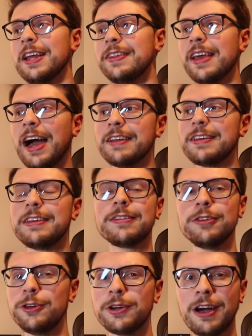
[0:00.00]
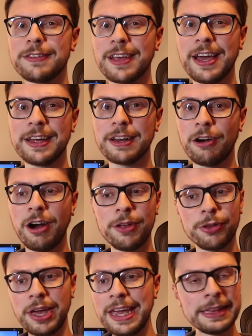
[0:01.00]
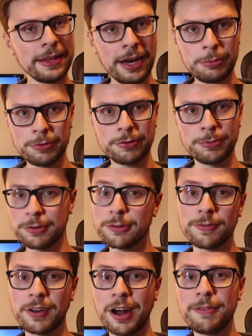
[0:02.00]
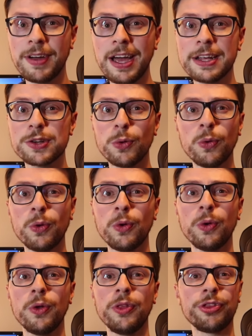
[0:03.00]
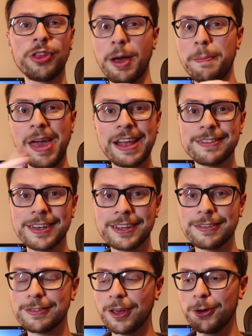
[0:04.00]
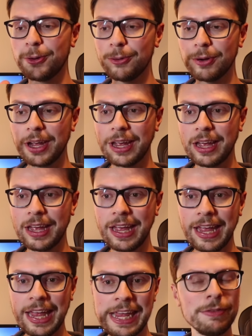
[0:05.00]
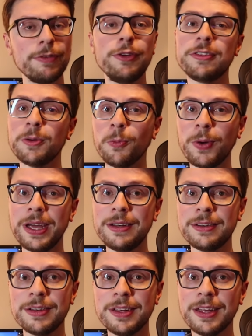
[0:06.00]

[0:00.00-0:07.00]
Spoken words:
the ideas that you guys had are either in line with some of the stuff that I've had, or they're better. So even if you didn't win,